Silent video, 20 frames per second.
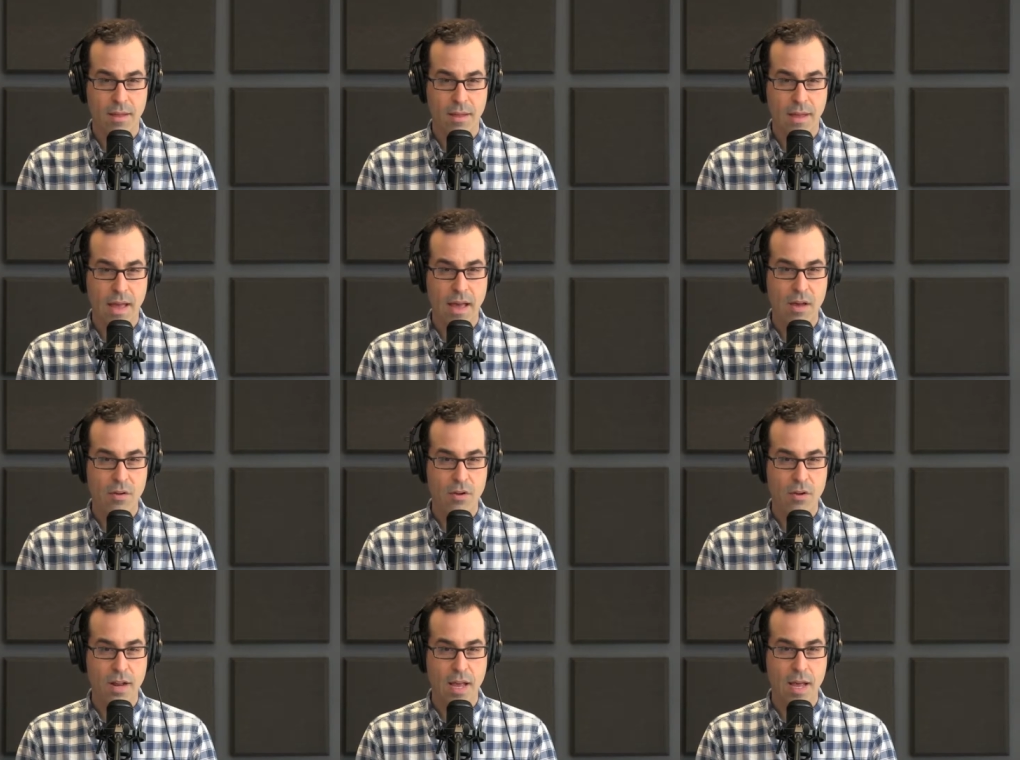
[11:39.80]

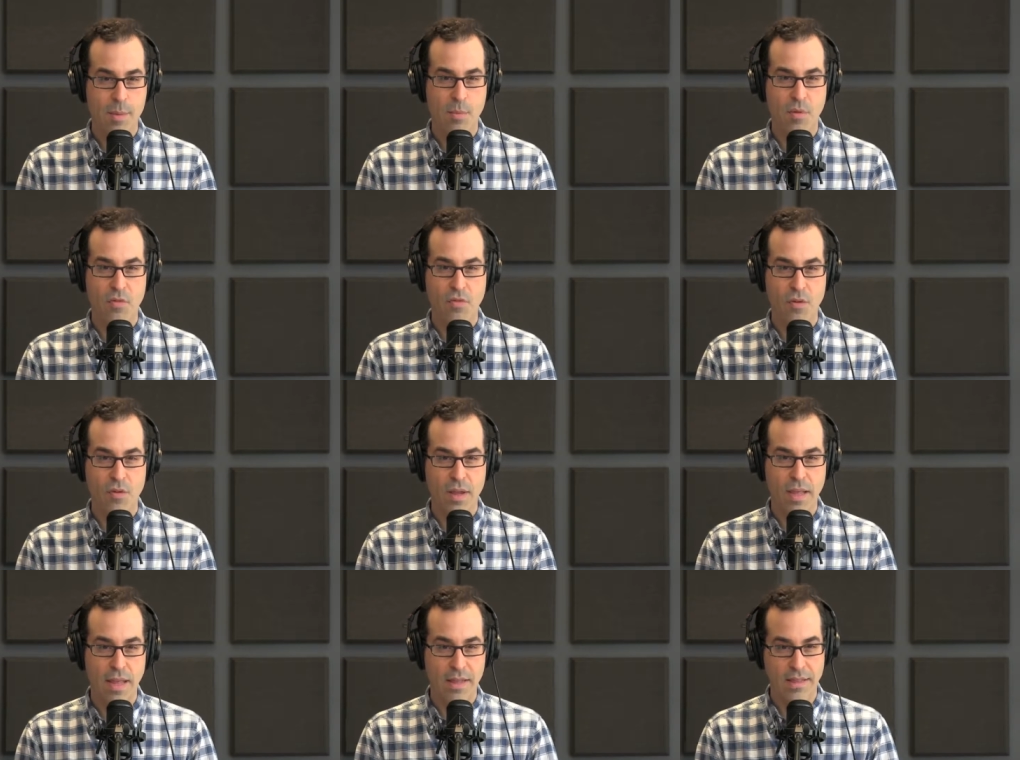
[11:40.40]
How could Apple
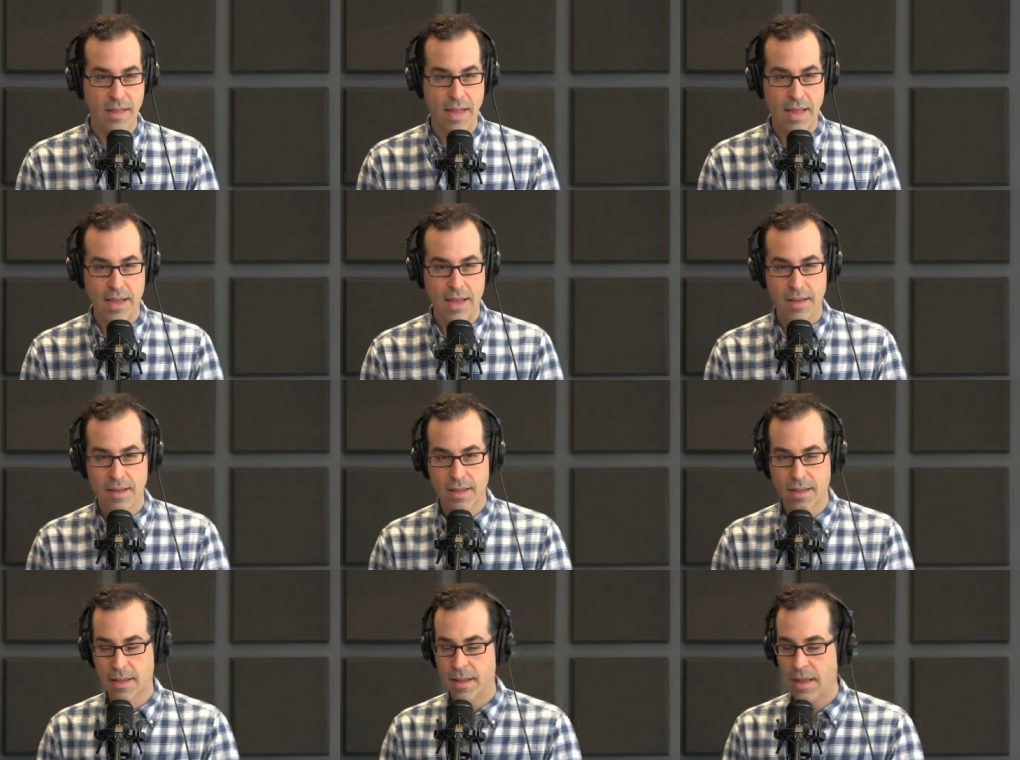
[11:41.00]
forget that?
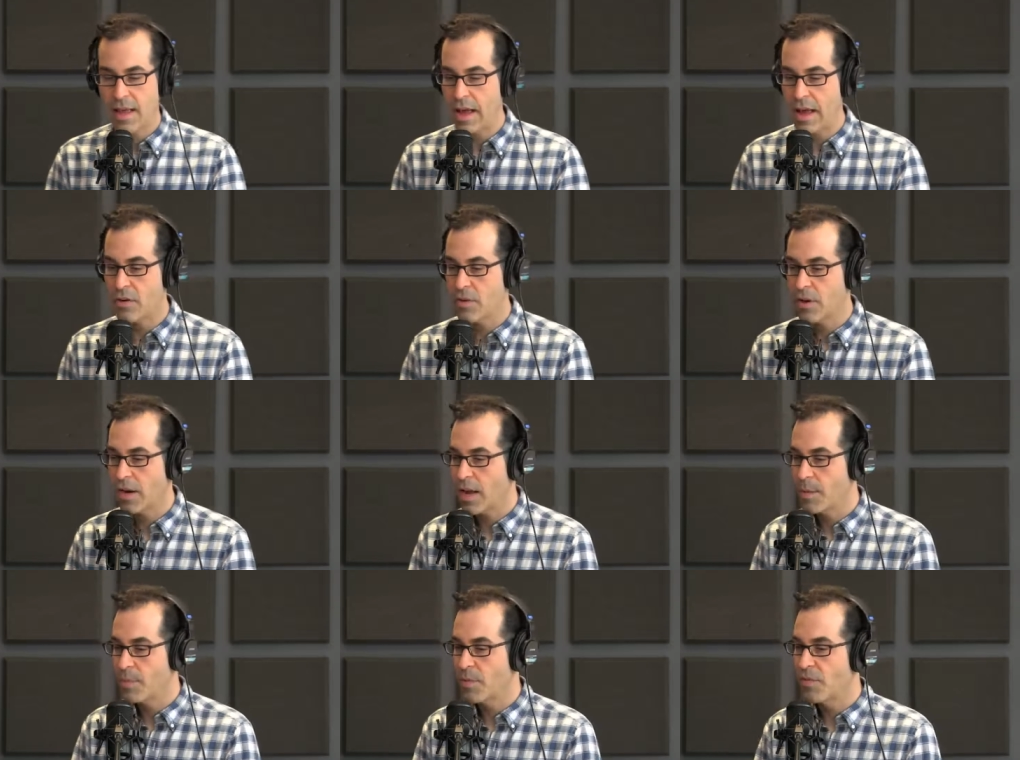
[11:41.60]
How
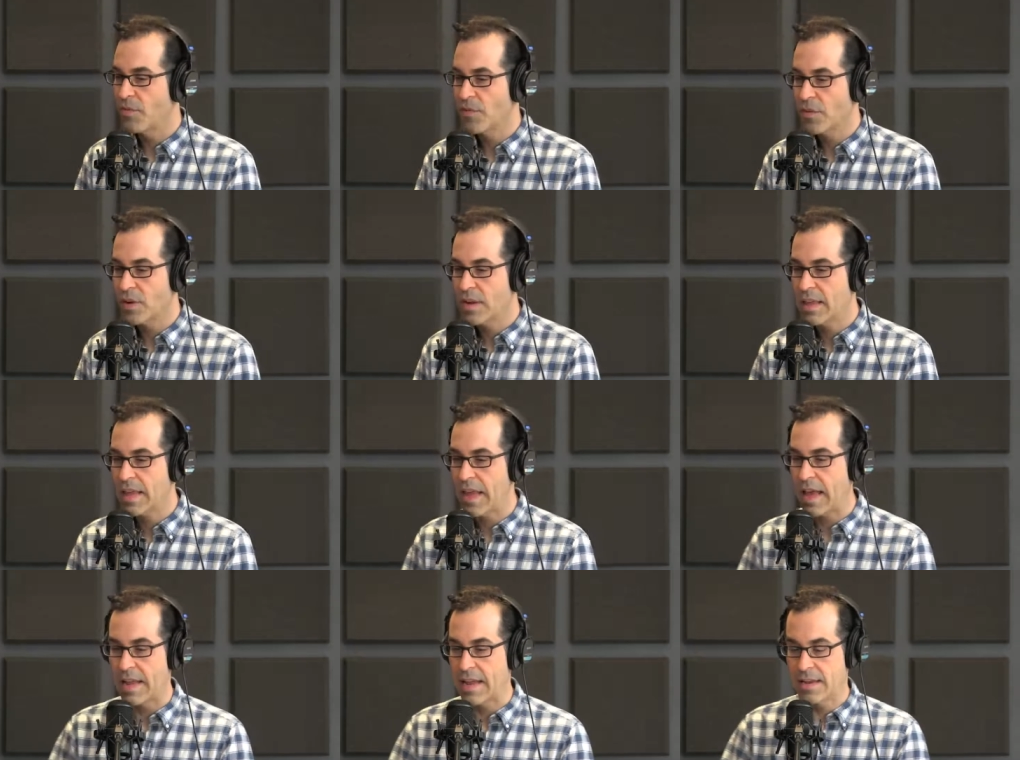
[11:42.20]
could Apple
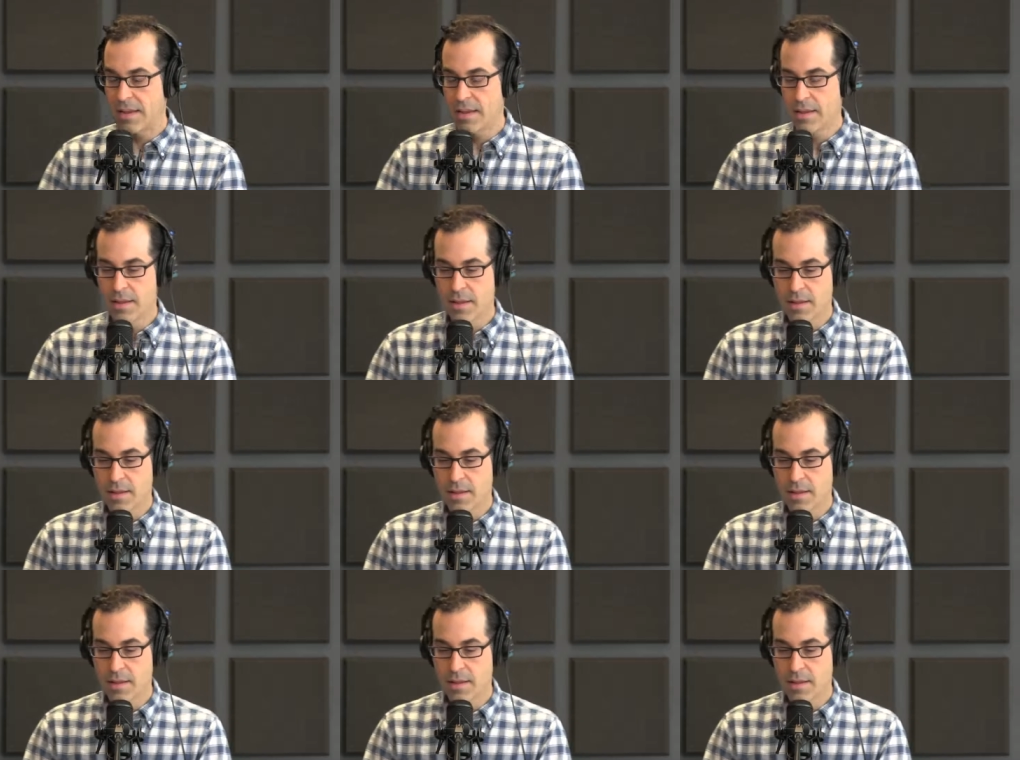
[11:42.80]
forget